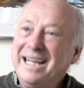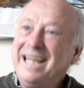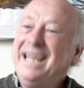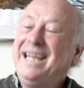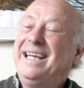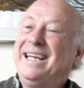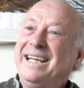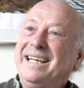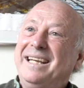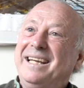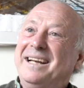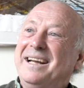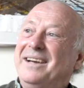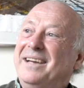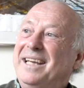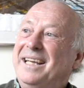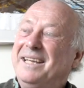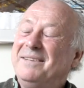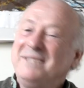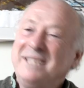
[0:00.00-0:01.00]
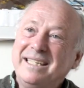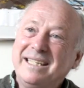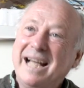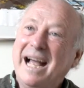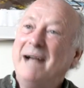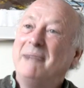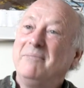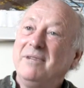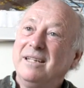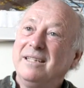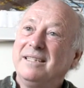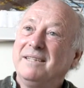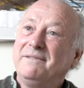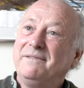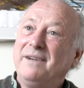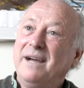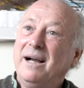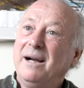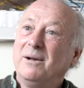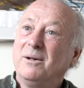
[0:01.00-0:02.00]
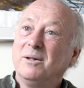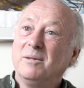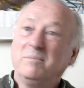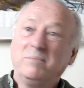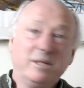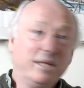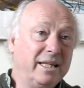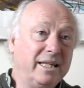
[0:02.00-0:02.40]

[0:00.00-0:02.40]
he gives his Hamlet to Fowl,